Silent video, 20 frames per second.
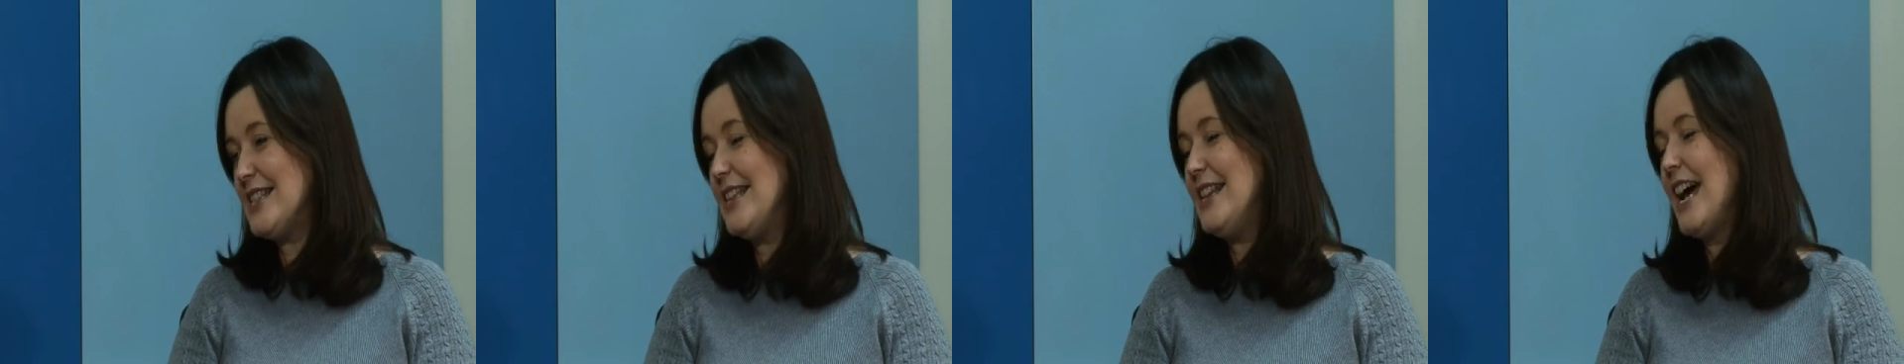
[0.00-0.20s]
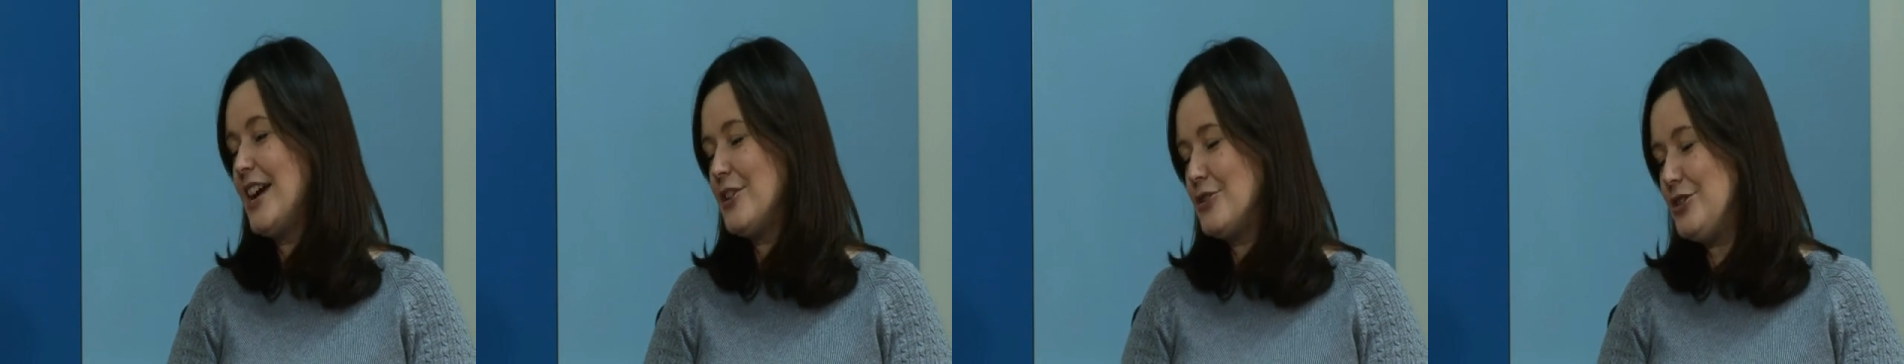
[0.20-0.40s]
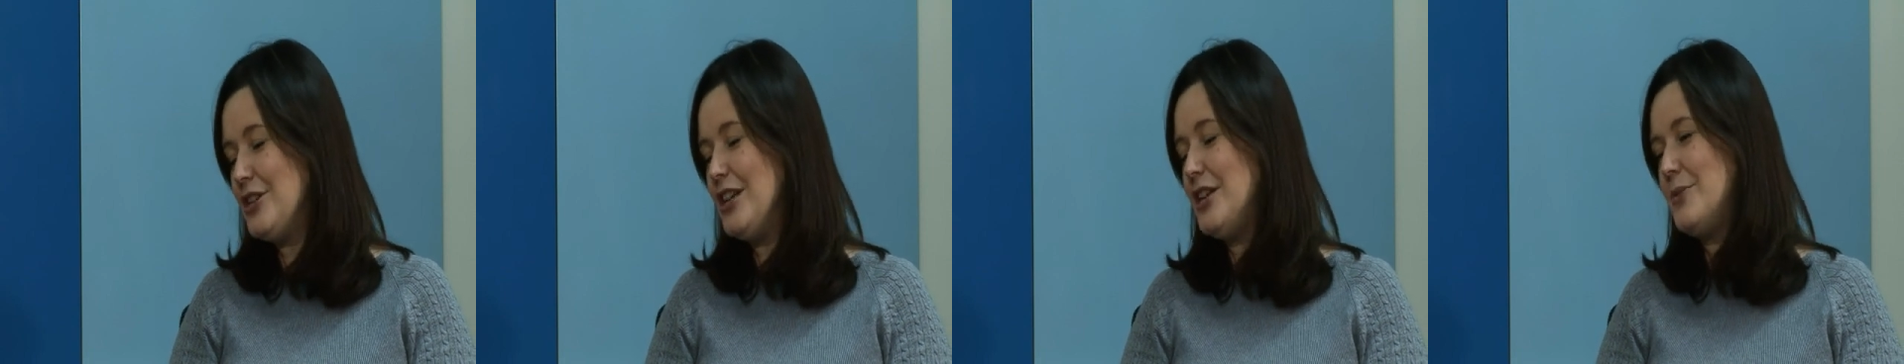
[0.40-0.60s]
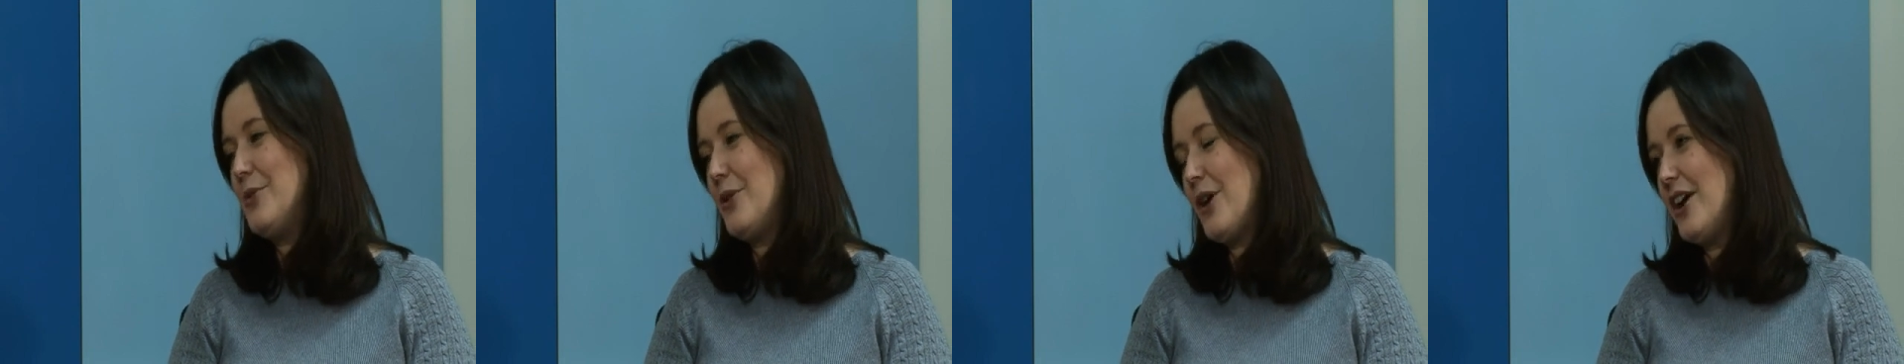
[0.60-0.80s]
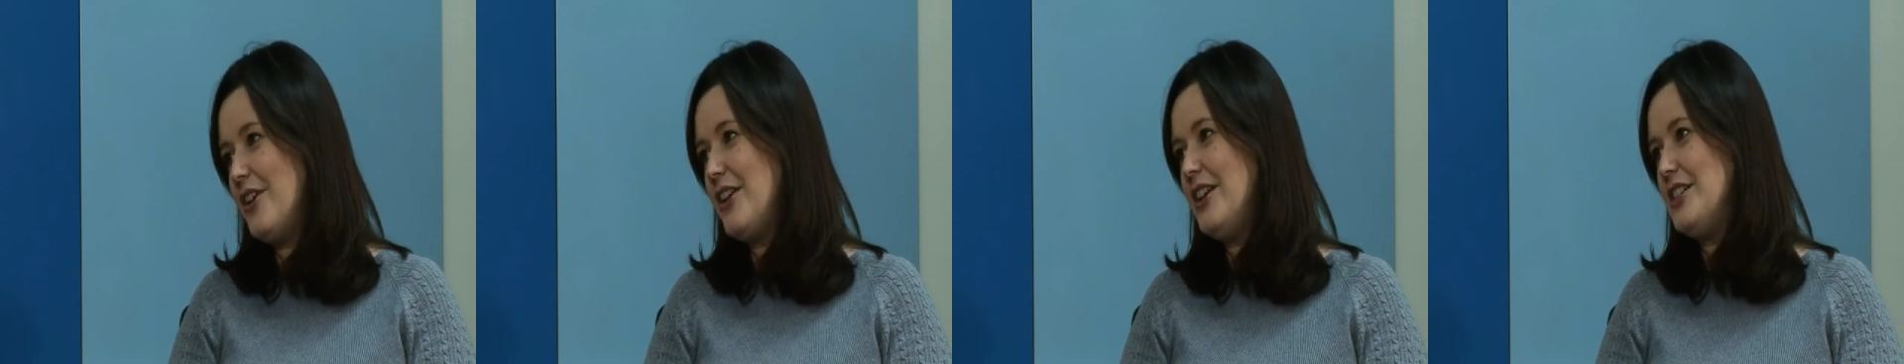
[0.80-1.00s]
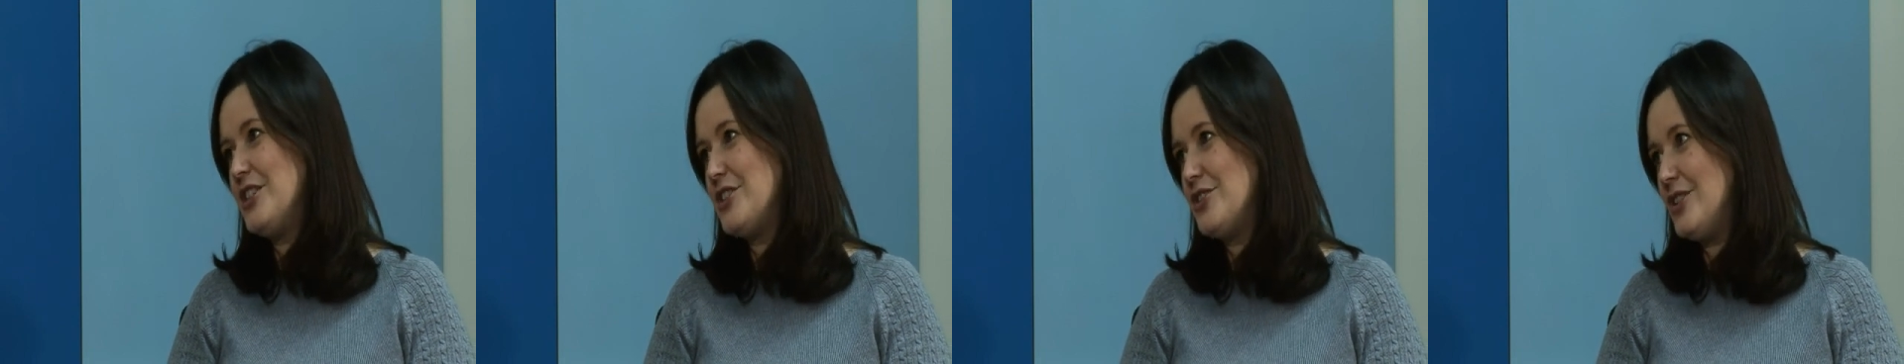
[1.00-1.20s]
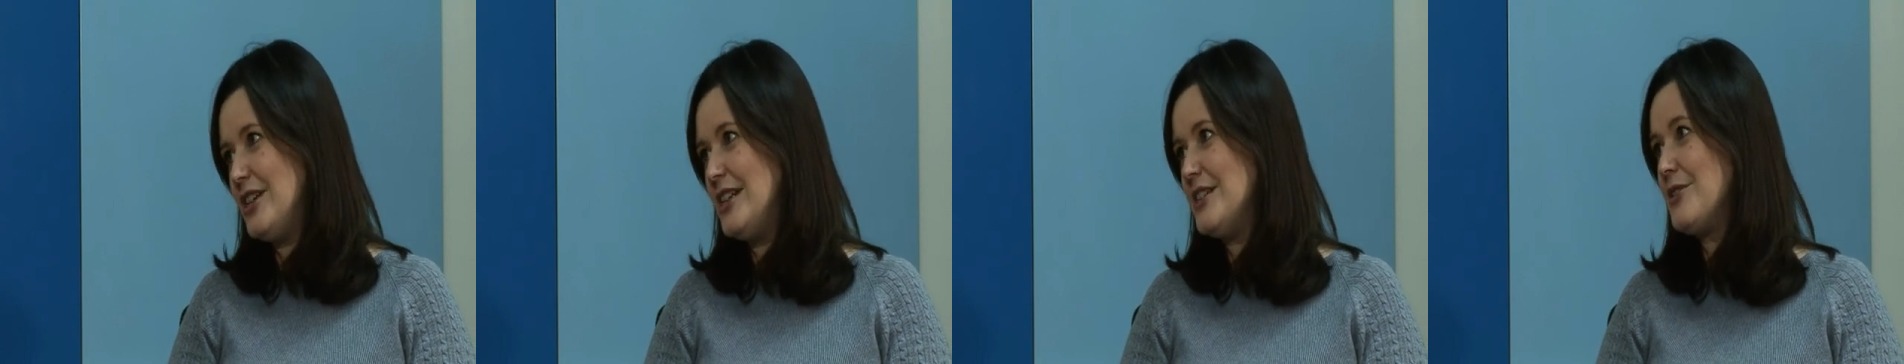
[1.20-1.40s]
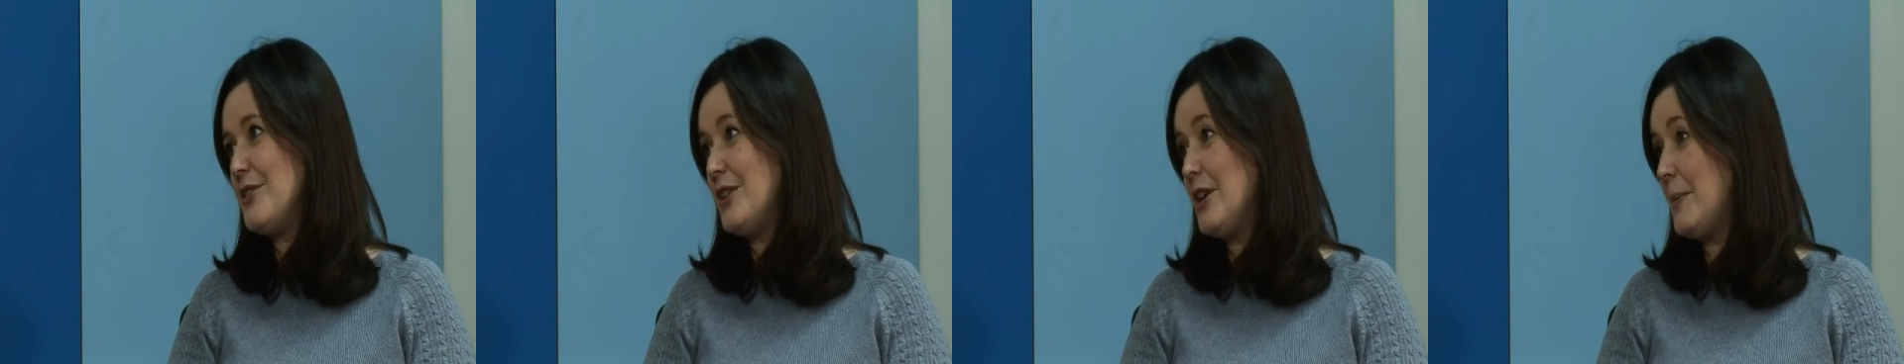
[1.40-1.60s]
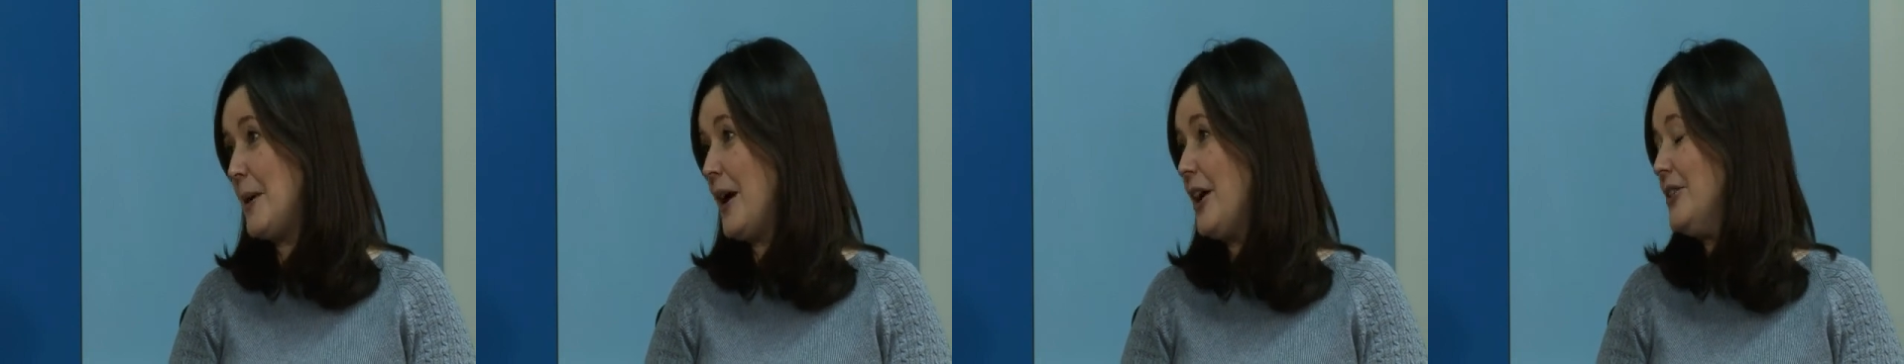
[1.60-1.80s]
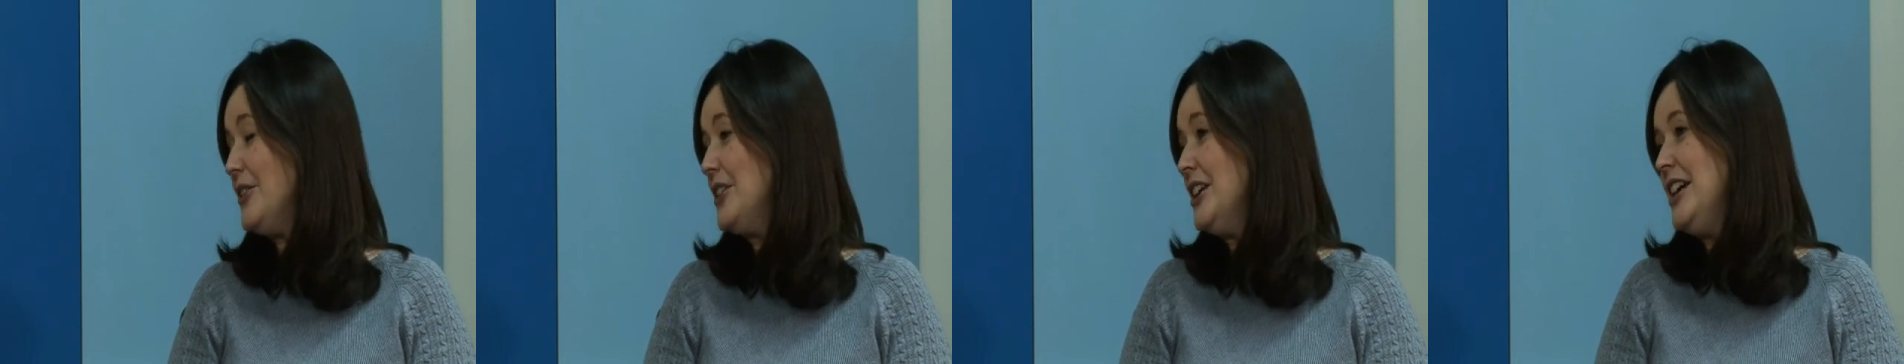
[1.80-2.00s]
And that's really what our industry is all
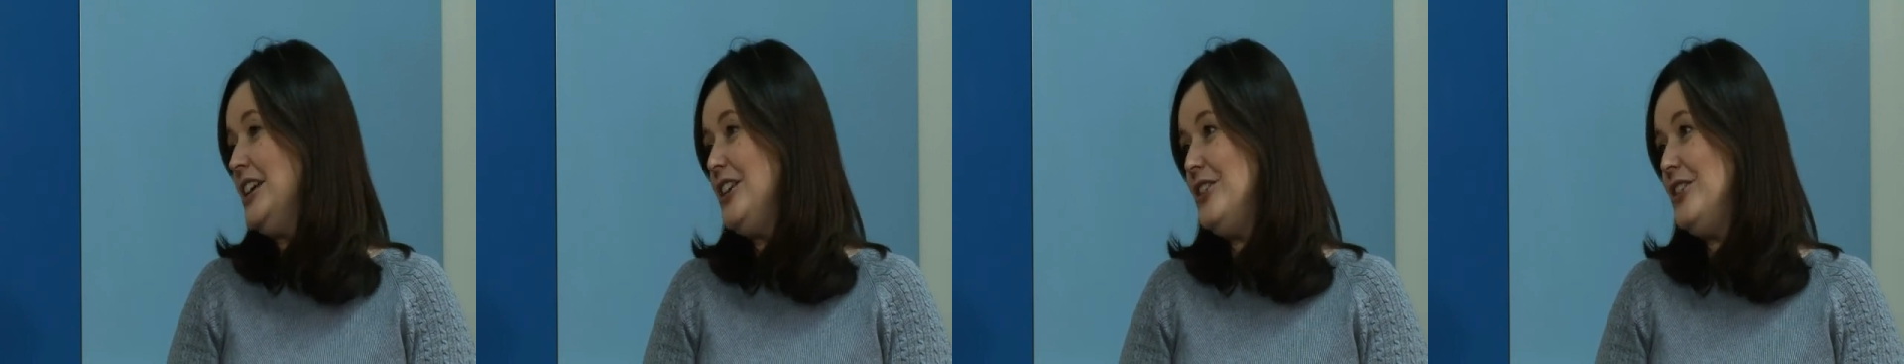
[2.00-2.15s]
about.